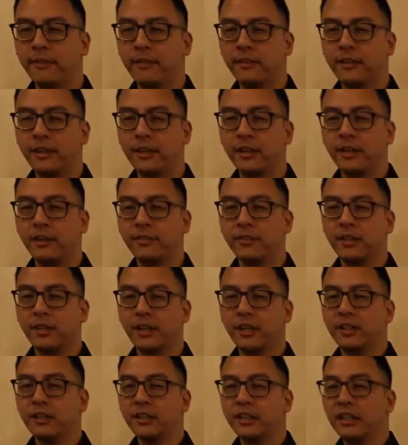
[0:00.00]
Then after
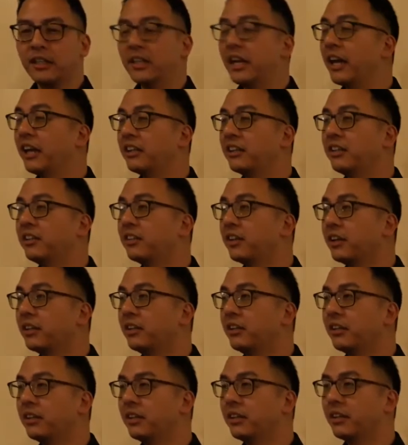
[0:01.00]
that, in
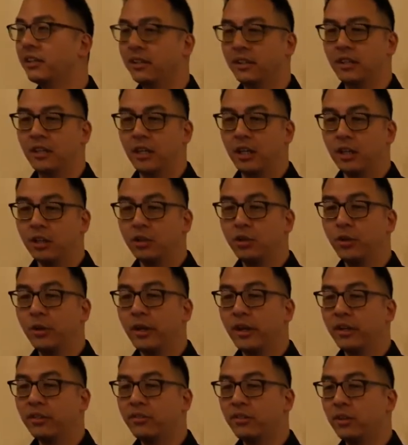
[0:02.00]
1890,
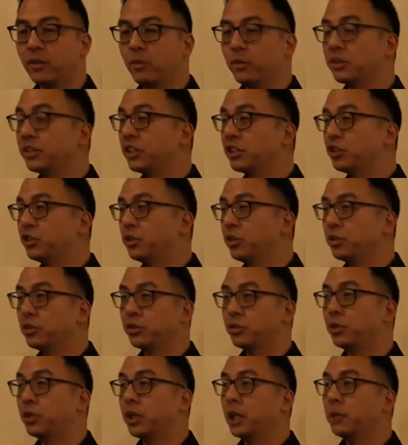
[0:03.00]
US was
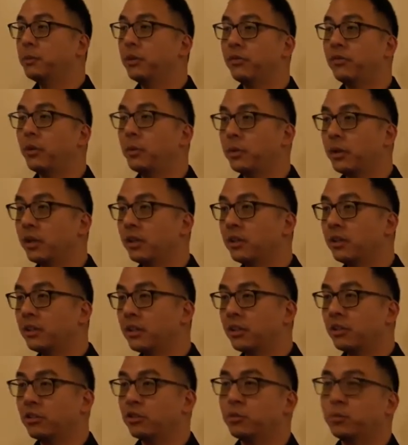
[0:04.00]
introduced to the above formula.
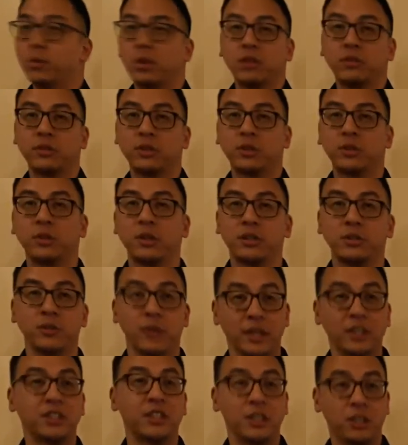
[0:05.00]
It was brought over to US. So
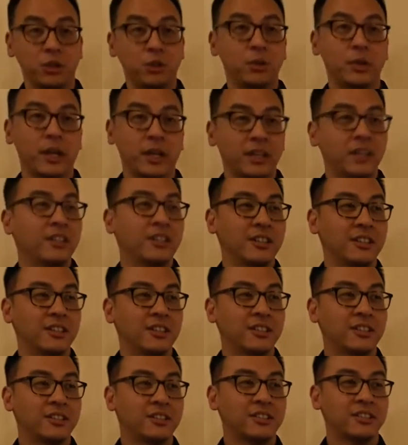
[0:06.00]
actually UK
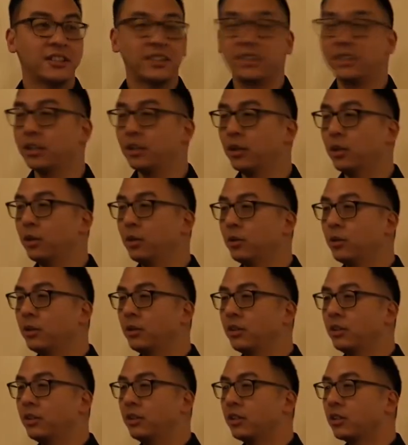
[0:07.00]
started a
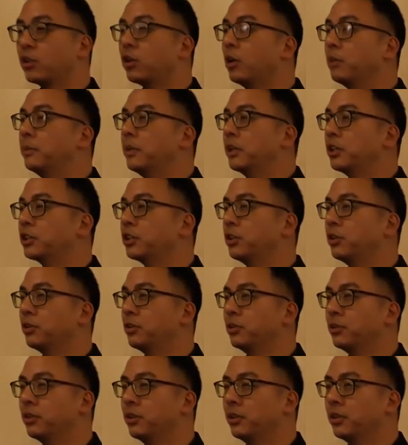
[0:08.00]
whole
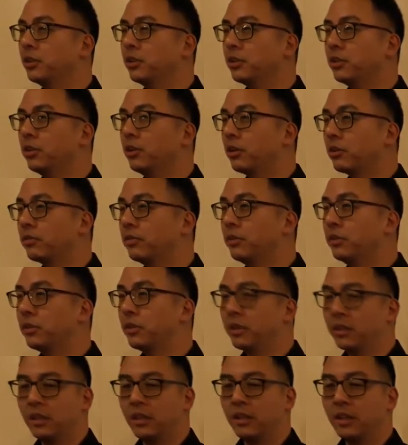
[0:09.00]
commercial dog food
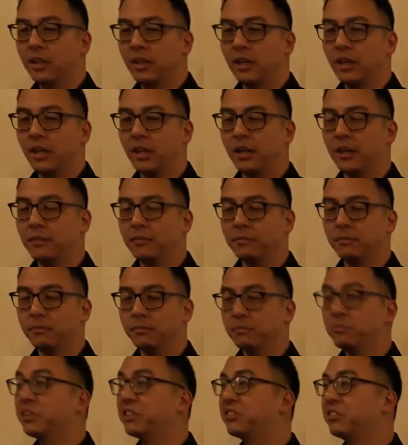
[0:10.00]

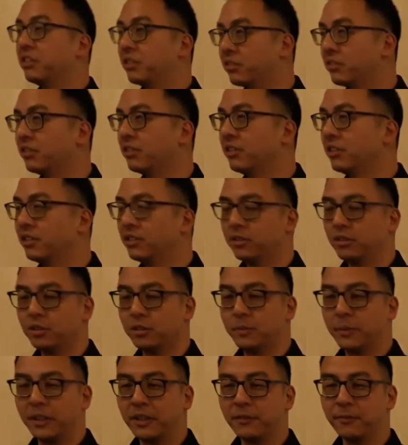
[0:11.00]
business, so to
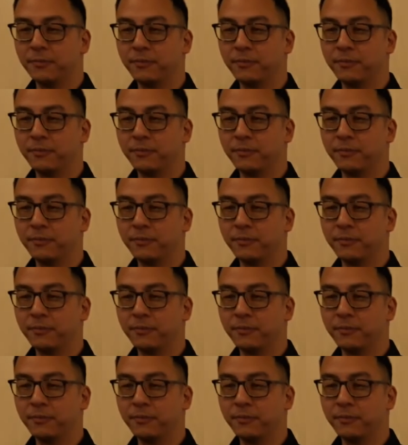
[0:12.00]
speak.